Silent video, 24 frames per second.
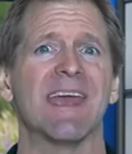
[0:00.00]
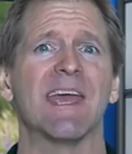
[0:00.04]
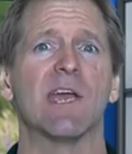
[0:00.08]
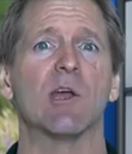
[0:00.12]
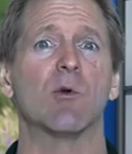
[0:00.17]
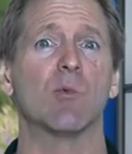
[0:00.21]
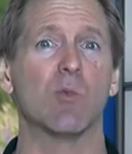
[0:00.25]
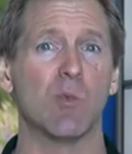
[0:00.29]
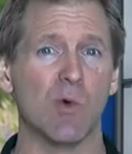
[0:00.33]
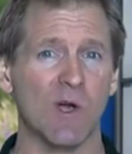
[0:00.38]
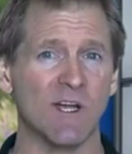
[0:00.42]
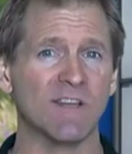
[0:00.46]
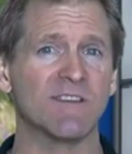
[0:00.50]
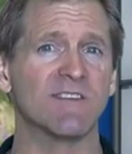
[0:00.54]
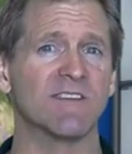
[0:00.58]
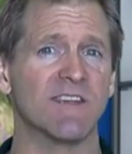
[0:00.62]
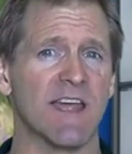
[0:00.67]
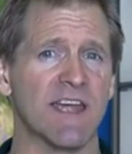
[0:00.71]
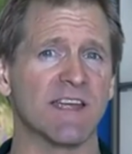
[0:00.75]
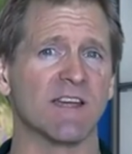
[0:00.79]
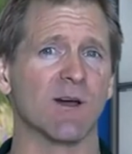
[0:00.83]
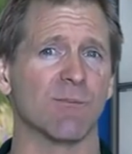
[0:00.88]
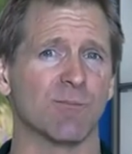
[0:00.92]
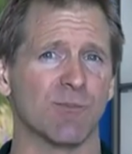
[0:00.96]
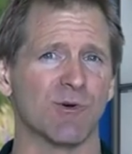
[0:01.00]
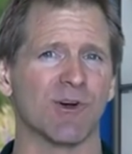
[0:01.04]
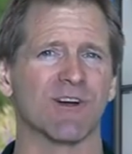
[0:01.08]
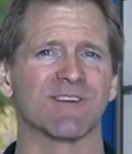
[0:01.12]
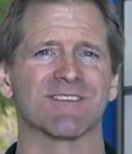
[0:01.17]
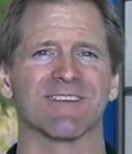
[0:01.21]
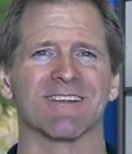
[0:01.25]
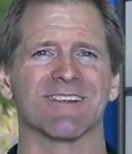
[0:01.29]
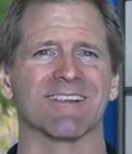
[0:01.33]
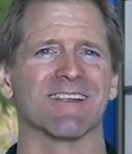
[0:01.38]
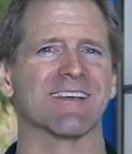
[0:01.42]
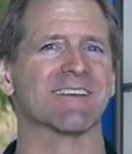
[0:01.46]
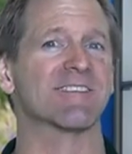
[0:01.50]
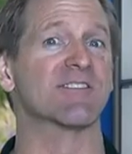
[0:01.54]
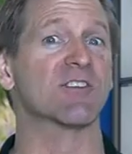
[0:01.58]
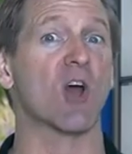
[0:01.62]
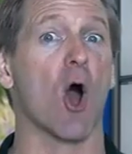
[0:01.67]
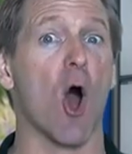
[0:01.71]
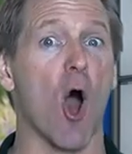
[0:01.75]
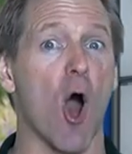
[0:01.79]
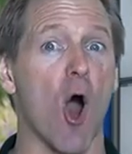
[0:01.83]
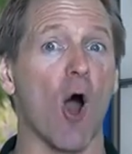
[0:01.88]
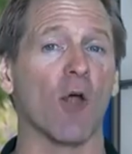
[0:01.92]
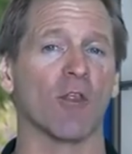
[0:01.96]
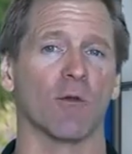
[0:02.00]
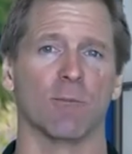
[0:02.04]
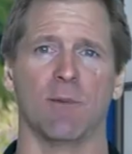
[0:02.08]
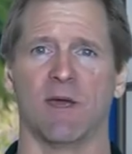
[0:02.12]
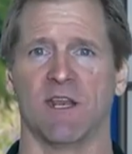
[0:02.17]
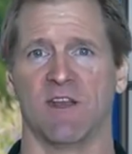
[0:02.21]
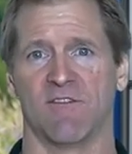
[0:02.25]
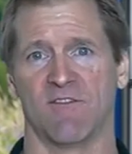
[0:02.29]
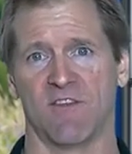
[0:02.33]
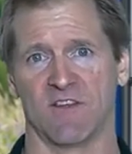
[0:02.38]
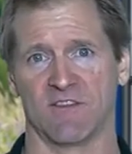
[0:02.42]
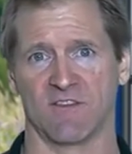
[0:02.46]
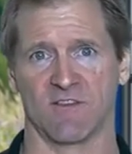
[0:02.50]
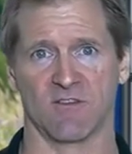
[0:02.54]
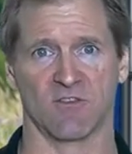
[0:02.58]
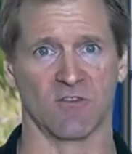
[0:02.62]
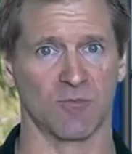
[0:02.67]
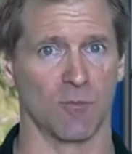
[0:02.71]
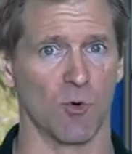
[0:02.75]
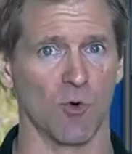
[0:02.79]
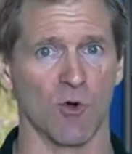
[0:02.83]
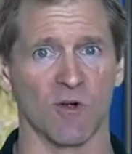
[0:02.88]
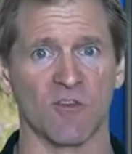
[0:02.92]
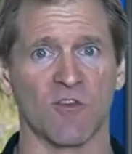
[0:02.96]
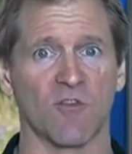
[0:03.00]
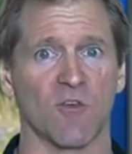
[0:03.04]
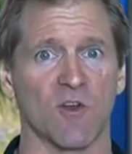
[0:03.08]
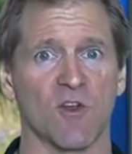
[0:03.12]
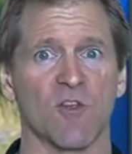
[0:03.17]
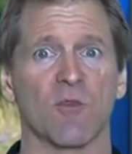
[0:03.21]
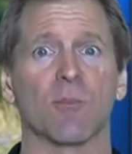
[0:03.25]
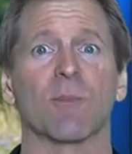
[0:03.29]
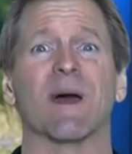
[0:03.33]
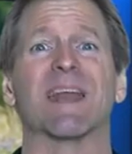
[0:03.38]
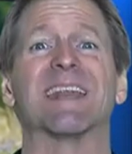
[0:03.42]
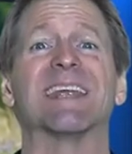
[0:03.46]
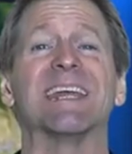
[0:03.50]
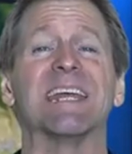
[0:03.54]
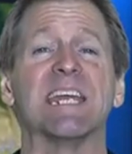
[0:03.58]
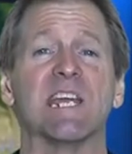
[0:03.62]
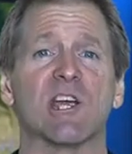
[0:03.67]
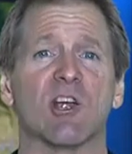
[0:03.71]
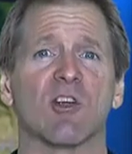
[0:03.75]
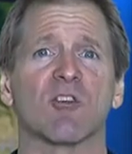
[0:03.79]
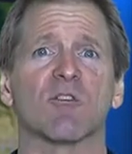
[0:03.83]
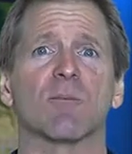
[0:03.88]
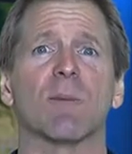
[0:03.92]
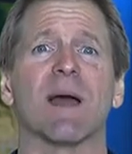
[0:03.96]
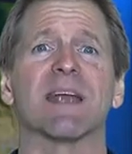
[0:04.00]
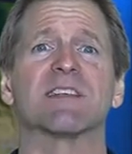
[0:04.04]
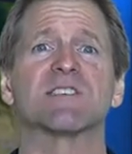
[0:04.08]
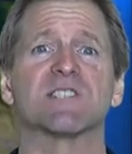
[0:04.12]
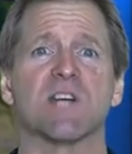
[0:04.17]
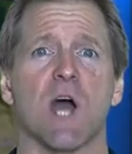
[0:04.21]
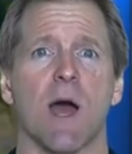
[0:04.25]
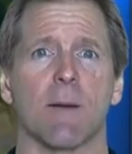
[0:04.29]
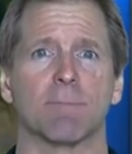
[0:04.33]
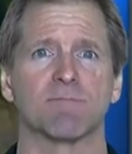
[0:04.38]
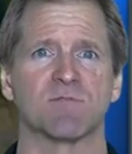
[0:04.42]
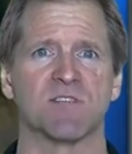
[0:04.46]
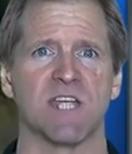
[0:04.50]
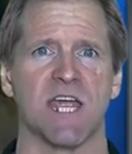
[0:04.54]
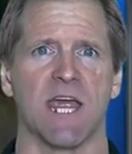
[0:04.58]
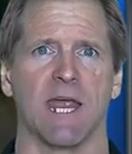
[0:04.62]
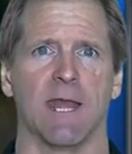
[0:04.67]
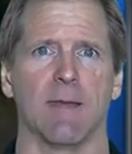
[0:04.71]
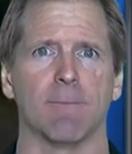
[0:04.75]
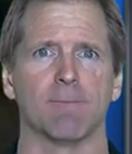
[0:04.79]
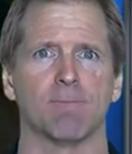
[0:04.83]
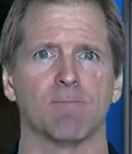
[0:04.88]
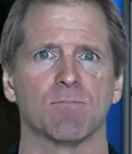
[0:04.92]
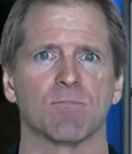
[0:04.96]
It would take a book to list all the benefits of sports for you, but here's my top 10.